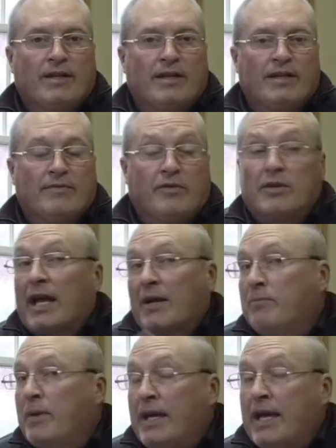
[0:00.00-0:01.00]
Uh, if you're
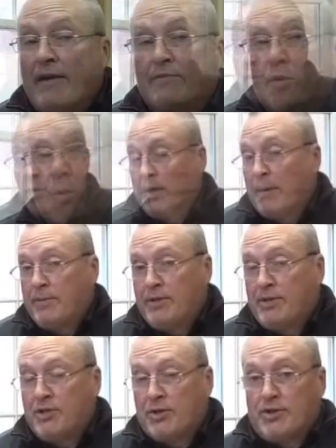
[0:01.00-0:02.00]
like me, I've grown up
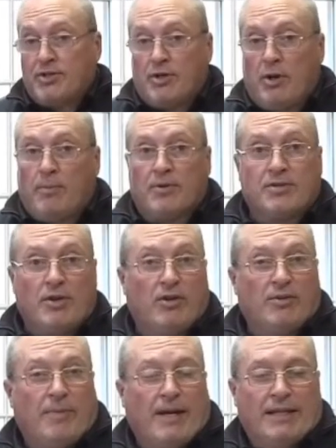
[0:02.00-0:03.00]
in church almost
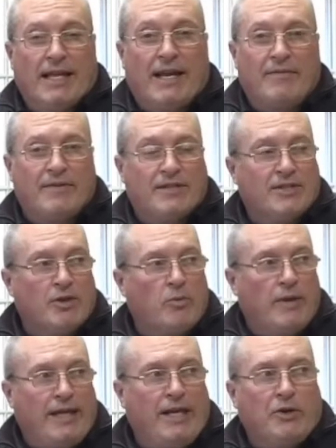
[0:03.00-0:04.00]
all of my life, and so
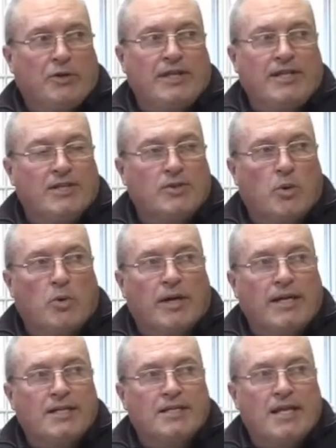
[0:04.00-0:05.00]
we hear these
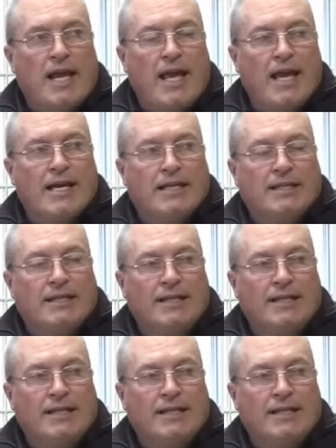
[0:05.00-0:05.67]
stories and